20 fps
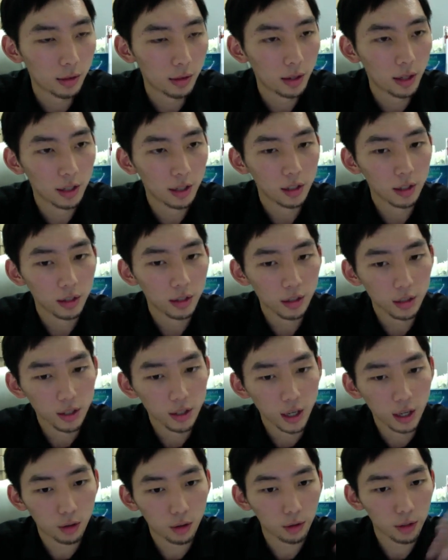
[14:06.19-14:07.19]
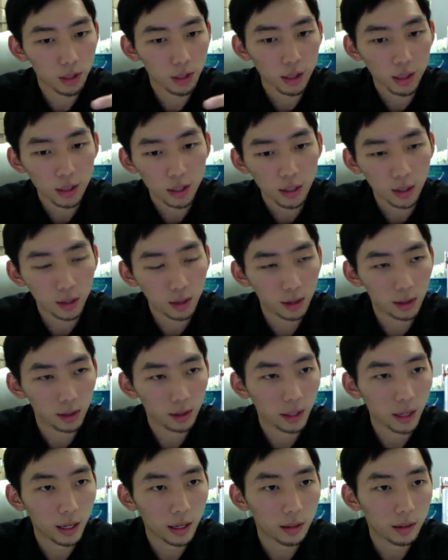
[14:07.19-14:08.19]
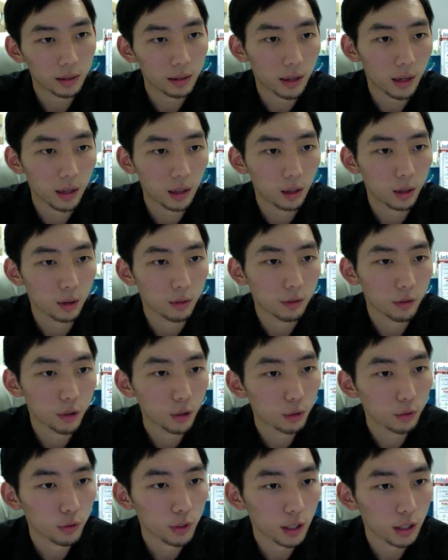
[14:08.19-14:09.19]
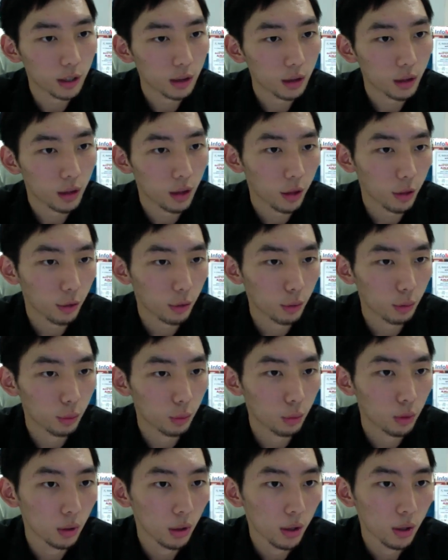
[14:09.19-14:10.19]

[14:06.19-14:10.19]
they generally just let a lot of UV through.